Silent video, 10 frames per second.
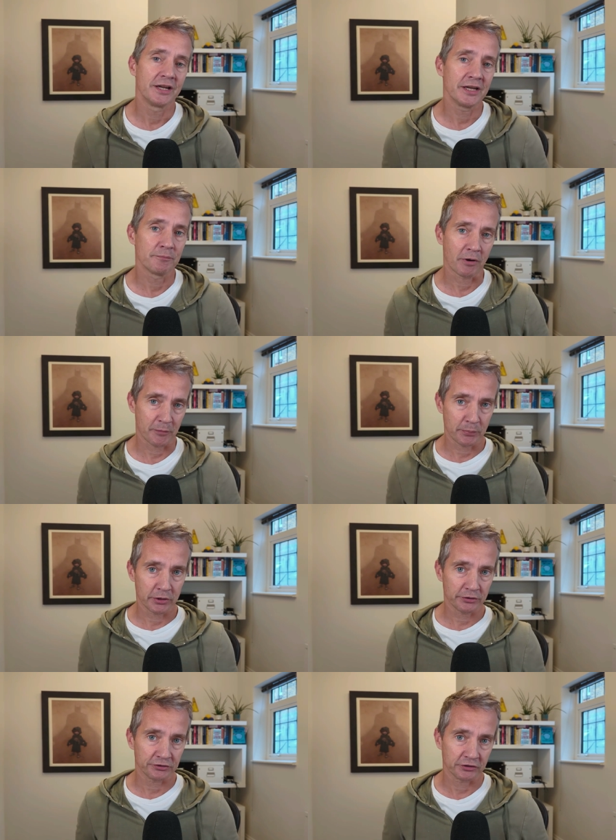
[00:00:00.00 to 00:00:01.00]
in my
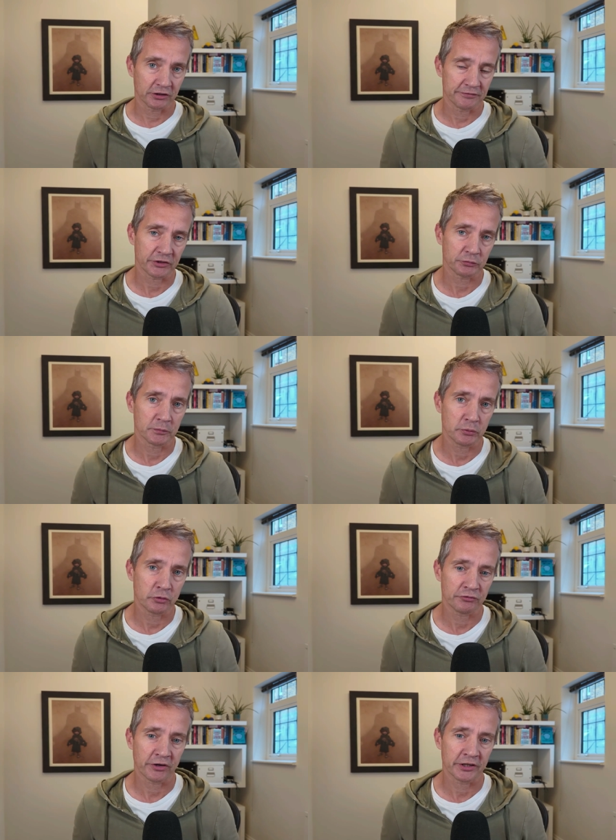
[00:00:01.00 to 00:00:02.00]
personal investment
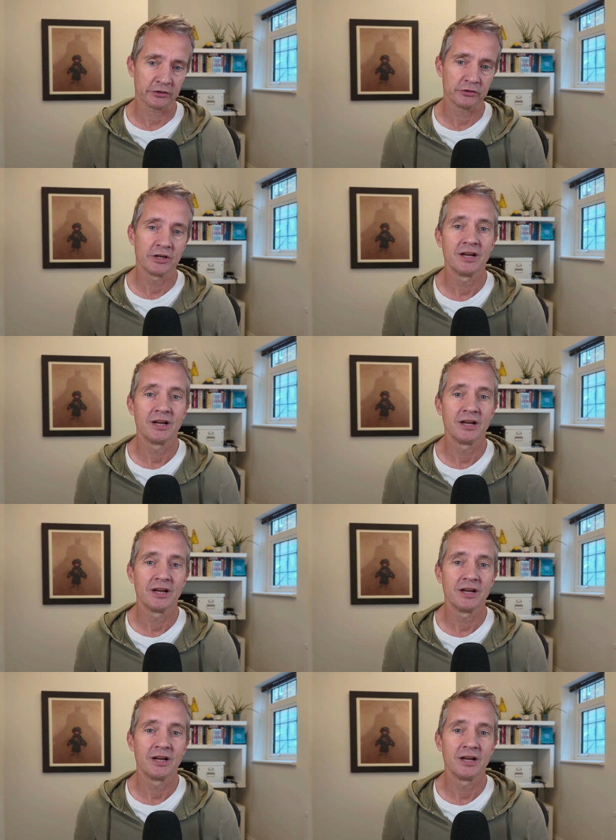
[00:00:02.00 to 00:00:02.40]
portfolio,